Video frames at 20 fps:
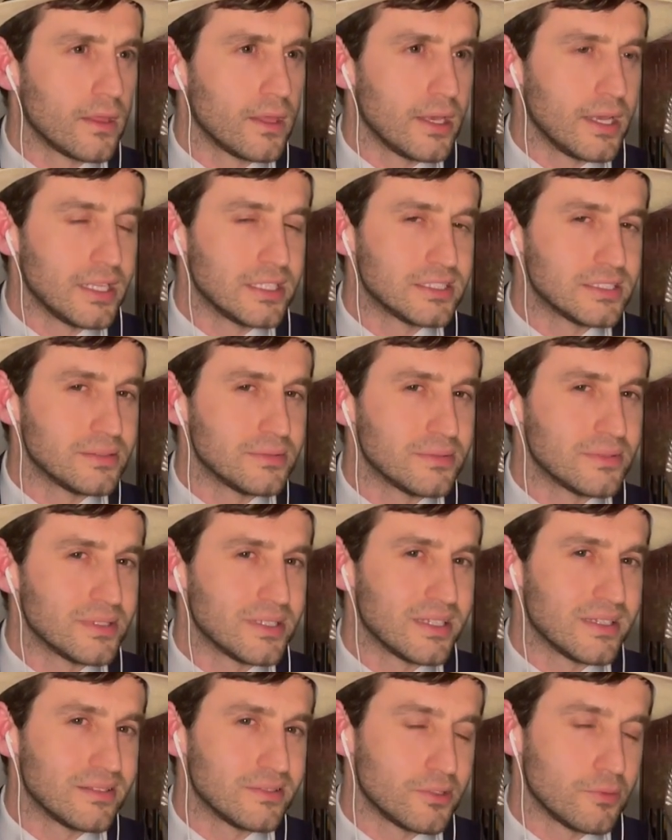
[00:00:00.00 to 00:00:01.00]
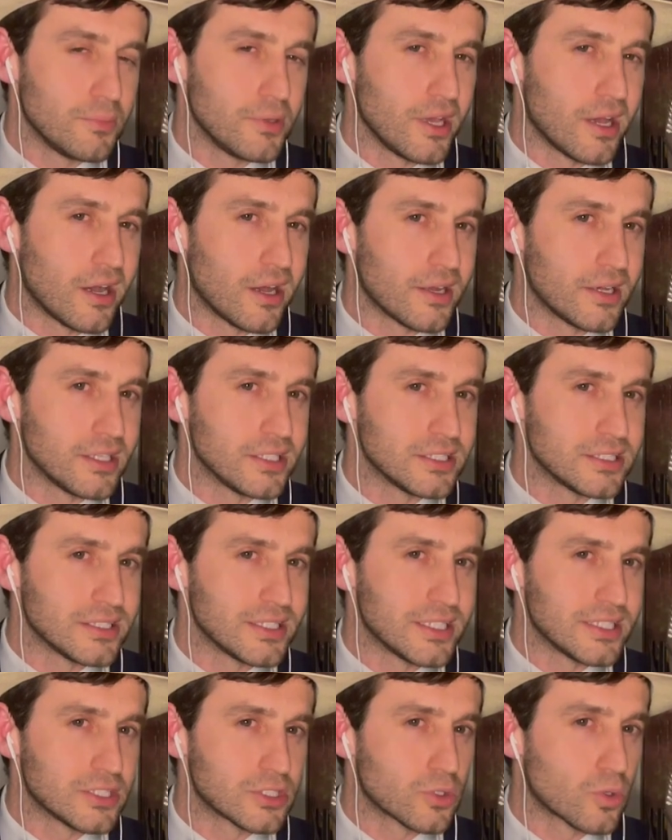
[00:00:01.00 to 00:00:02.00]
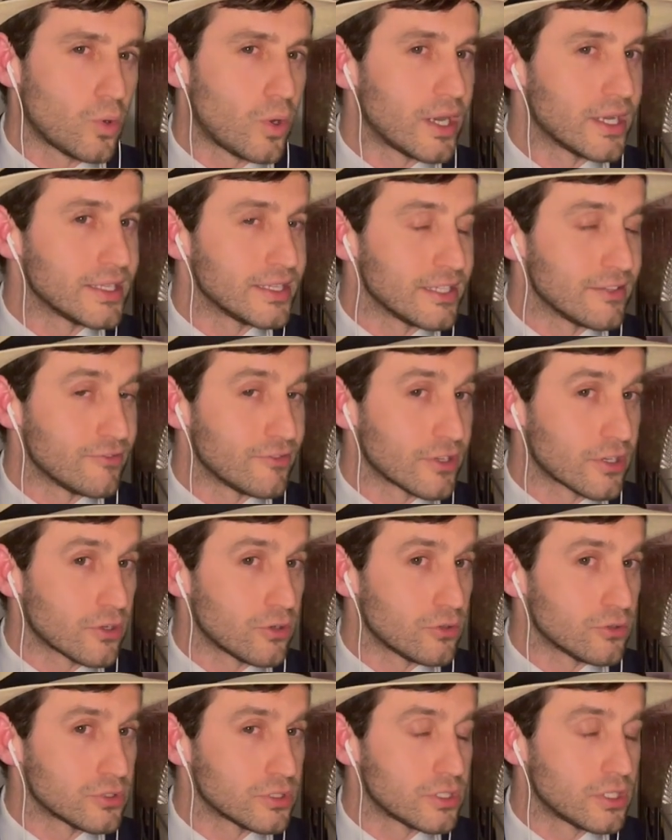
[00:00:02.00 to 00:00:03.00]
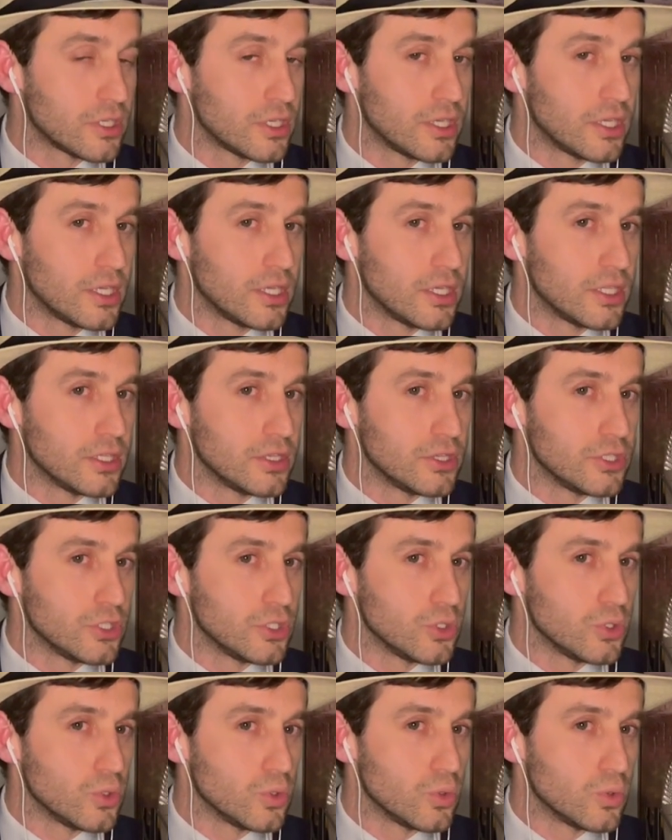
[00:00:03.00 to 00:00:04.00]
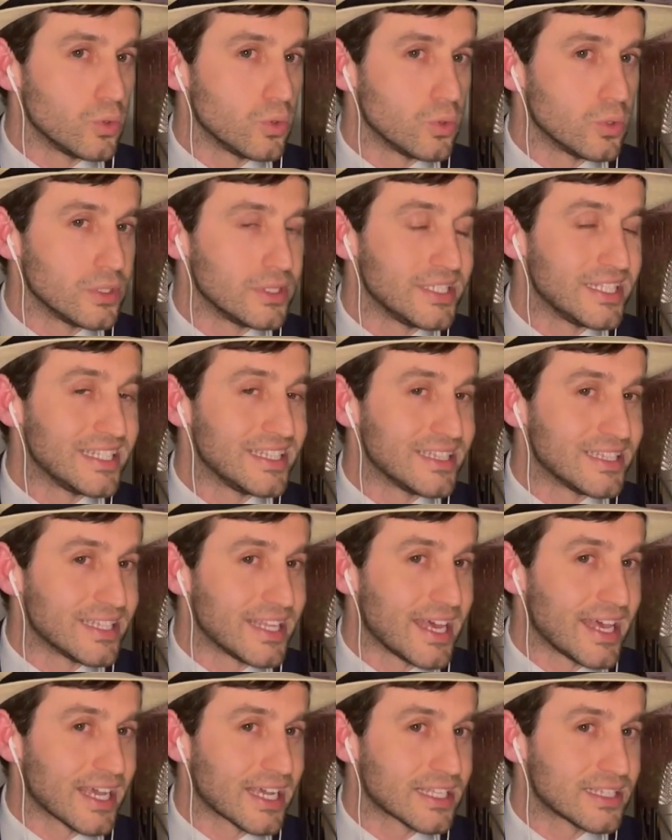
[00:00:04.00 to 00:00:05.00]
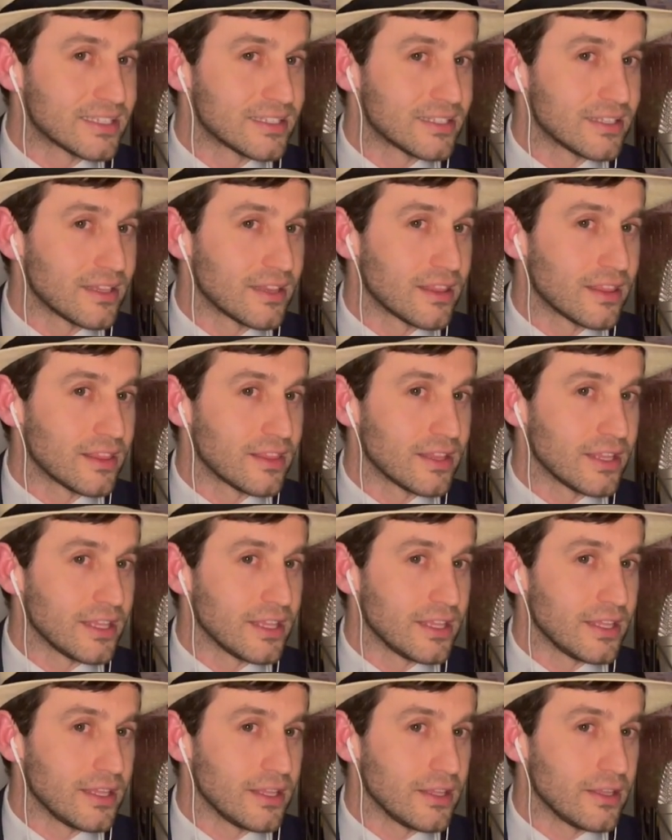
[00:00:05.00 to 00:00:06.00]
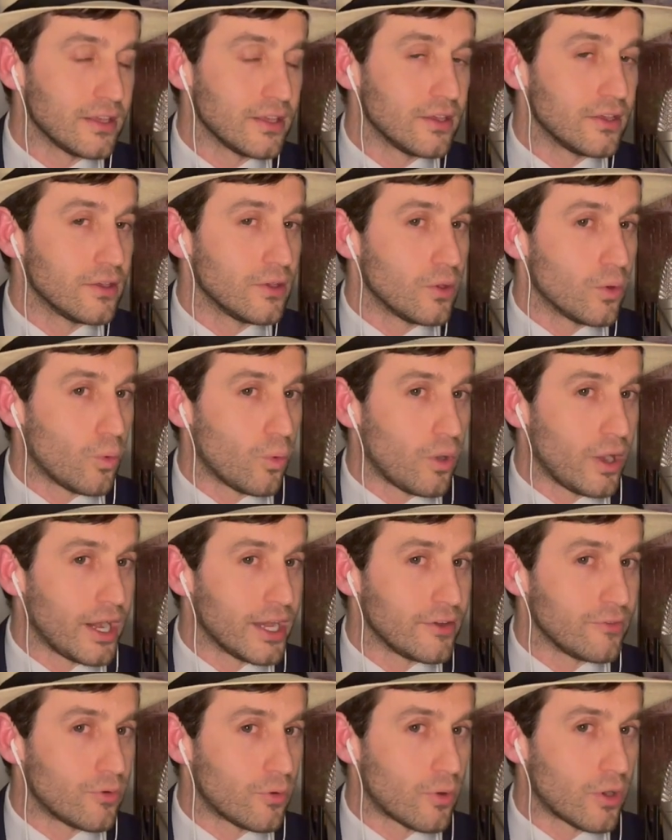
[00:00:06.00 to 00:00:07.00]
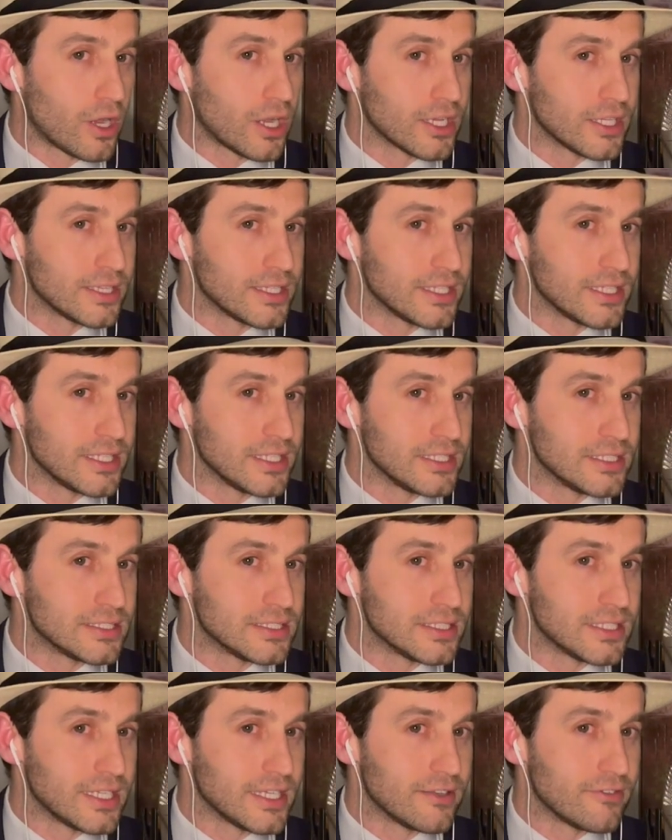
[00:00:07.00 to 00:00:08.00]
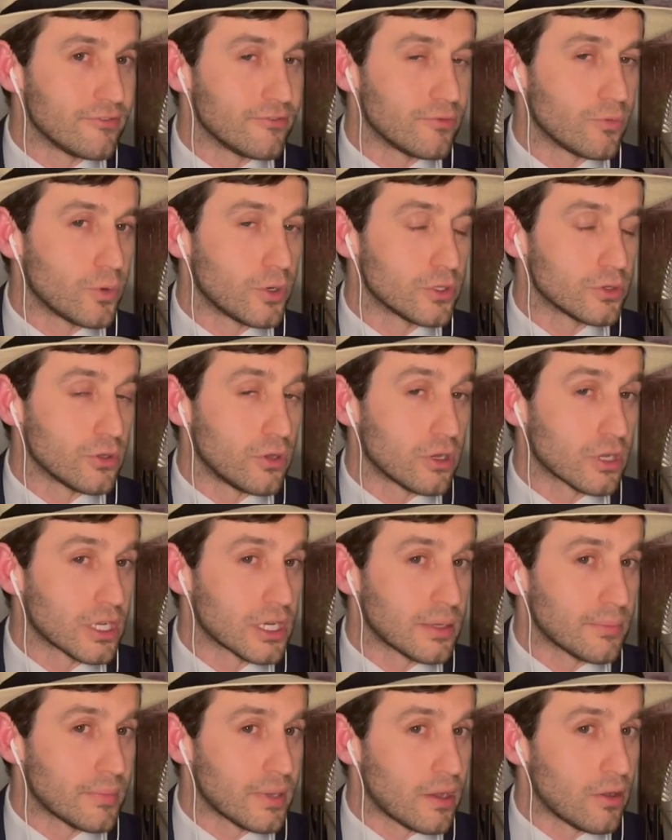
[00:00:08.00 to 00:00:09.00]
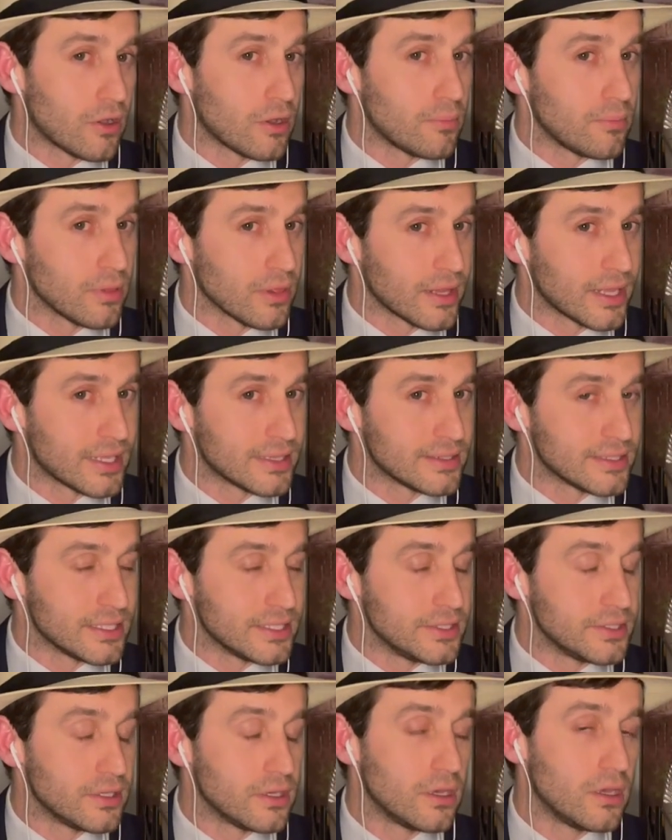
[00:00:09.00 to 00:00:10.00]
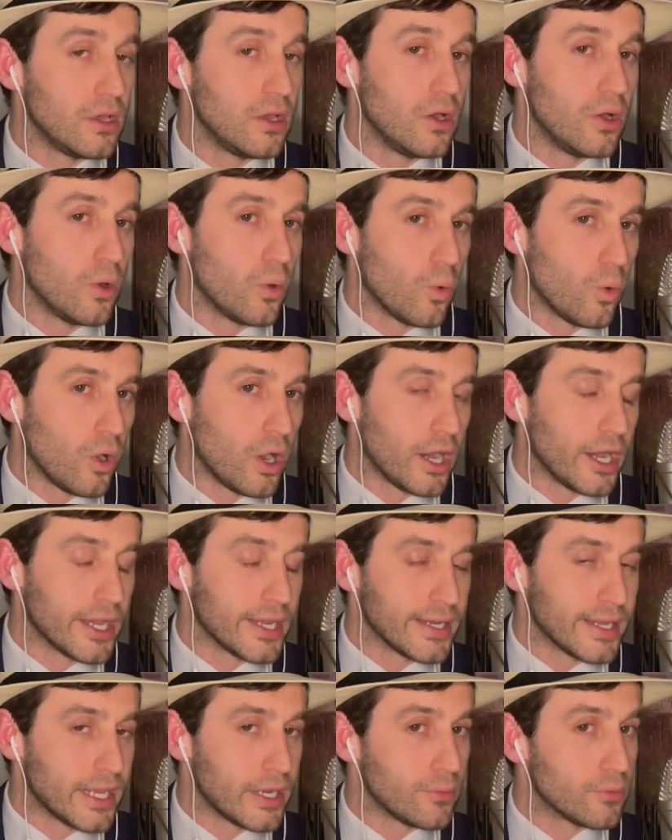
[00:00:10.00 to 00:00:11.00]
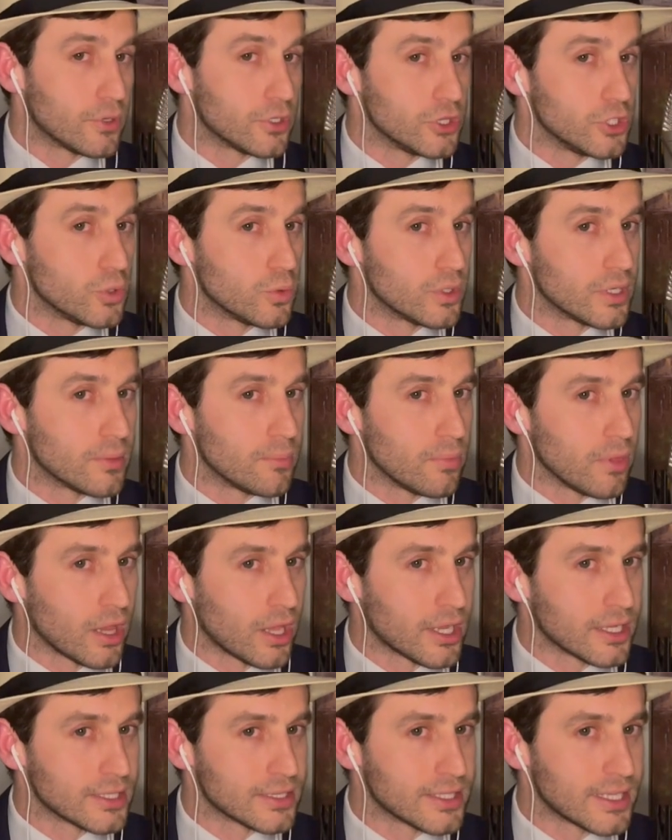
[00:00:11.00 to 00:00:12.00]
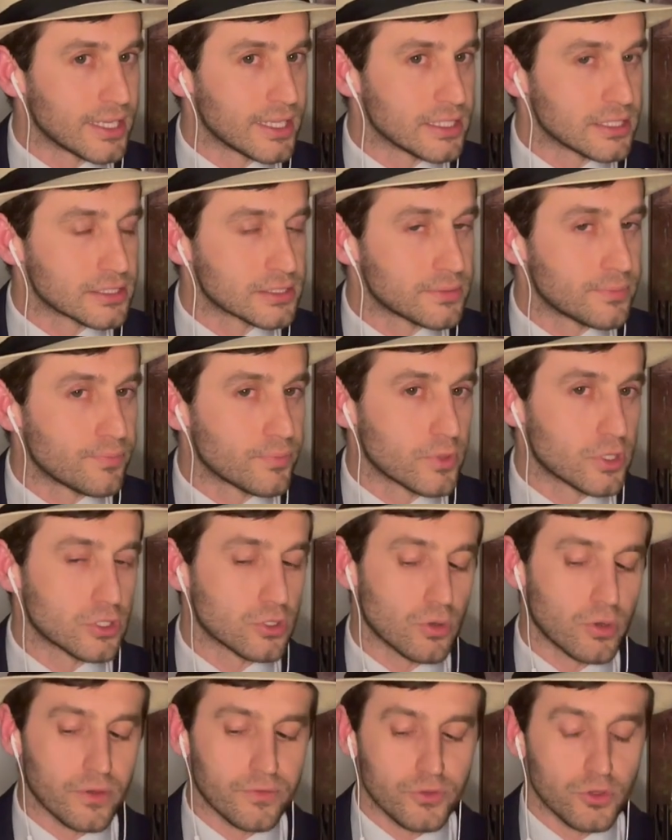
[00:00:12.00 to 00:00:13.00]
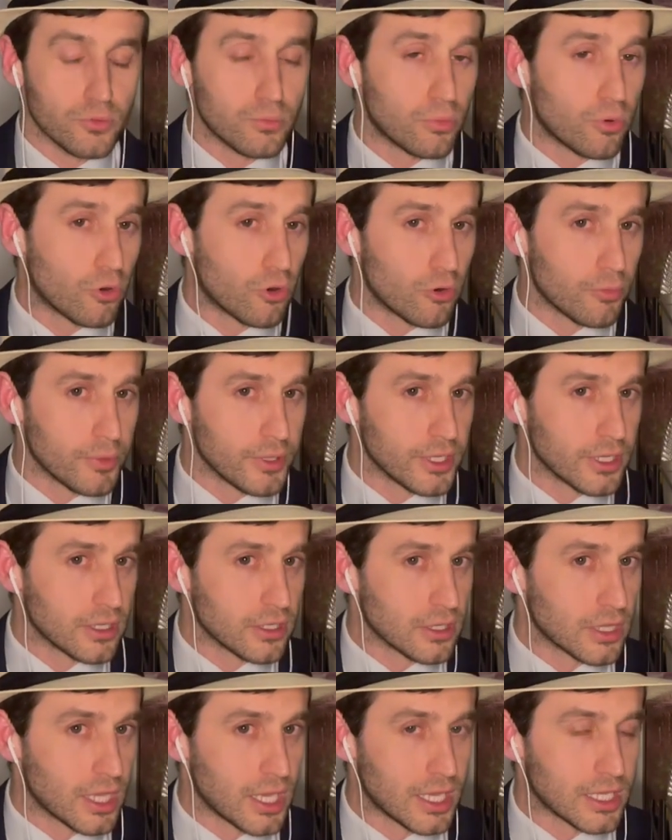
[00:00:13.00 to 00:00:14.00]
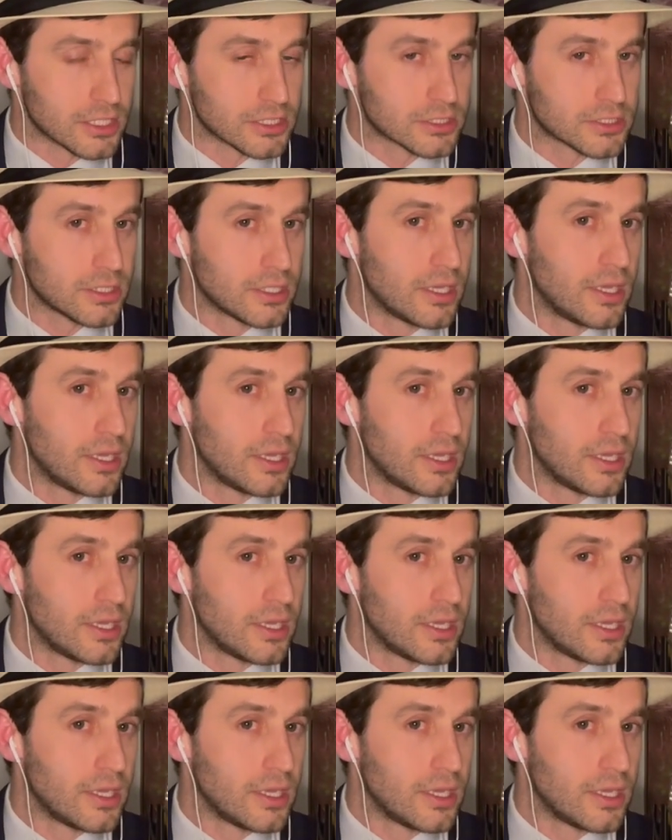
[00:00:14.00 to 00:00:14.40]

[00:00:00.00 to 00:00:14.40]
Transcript: it's, to be honest, it's quite difficult to detect the wine varieties if we're talking about a blended wine and we're doing a blind taste. So if you pour me a glass